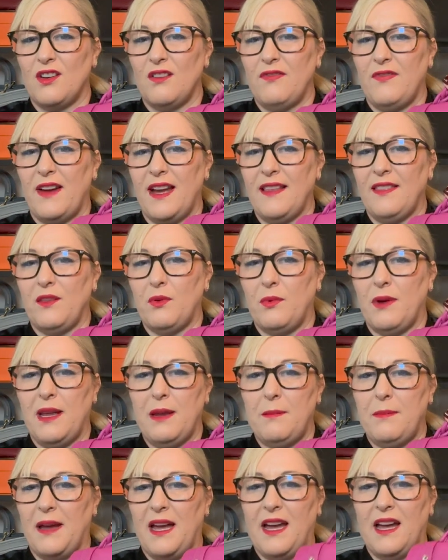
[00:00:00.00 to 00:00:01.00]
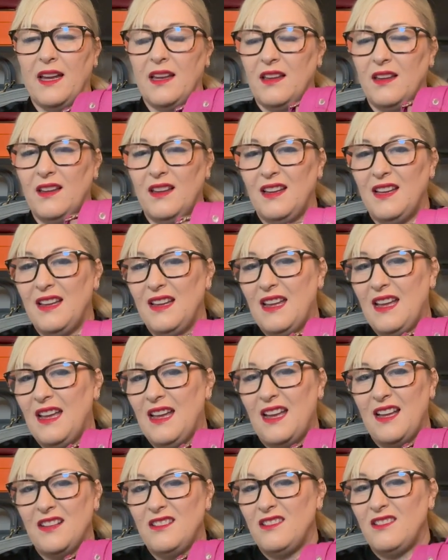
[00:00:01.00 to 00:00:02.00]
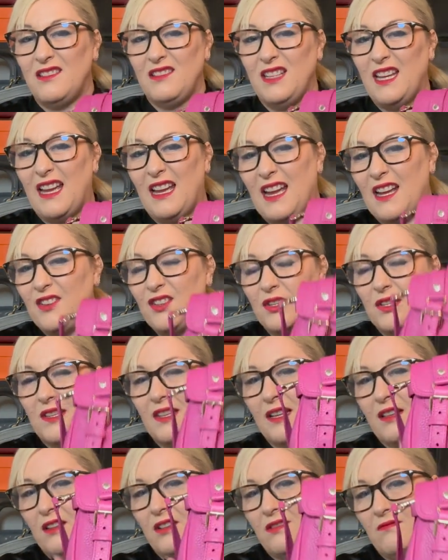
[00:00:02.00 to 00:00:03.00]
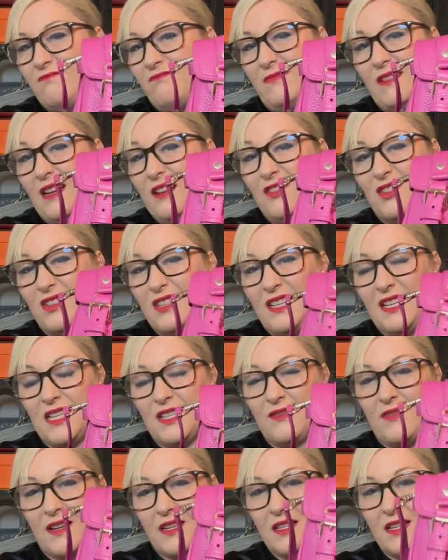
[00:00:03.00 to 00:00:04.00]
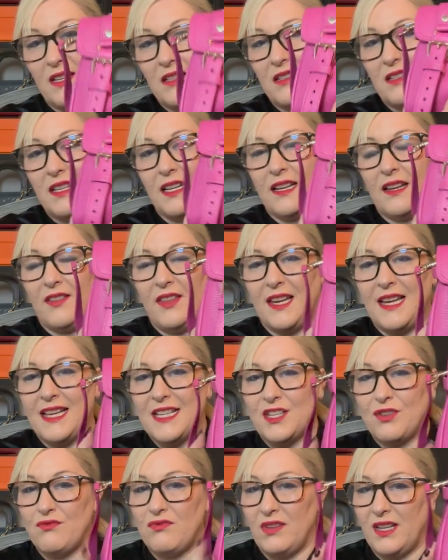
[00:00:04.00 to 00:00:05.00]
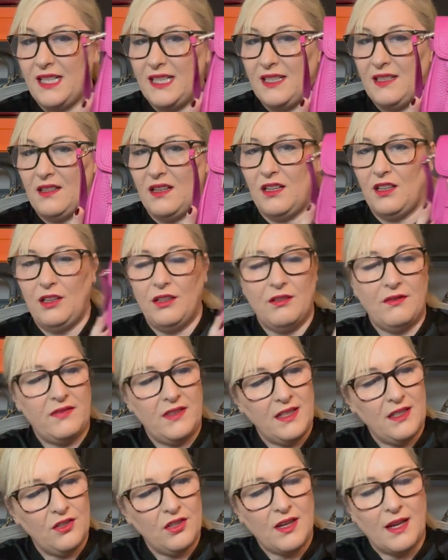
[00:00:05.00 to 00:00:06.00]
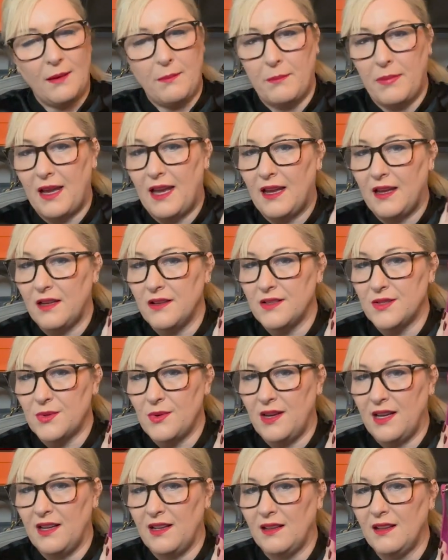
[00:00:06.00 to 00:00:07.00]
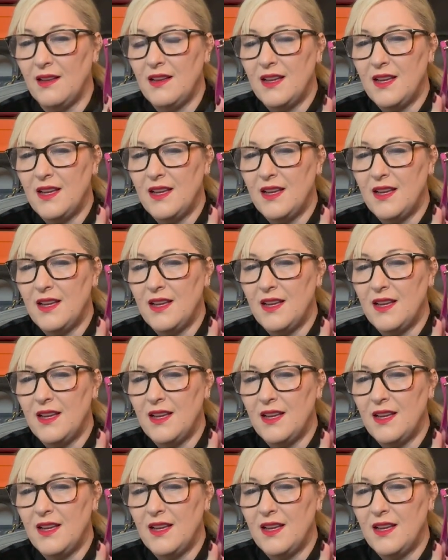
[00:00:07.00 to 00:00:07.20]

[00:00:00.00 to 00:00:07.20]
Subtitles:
of find the way back, and yeah, I just think it's fantastic. I think it's a really lovely looking bag as well.